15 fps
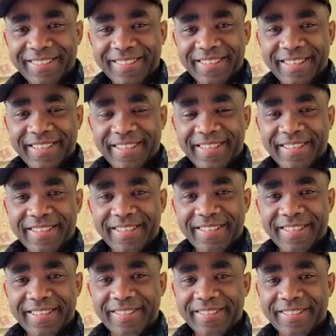
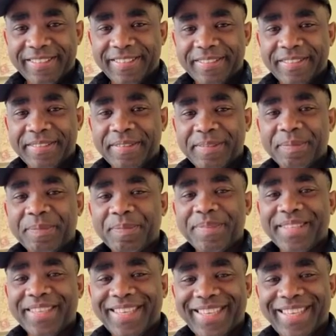
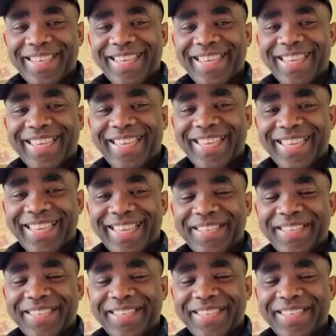This person isn't speaking.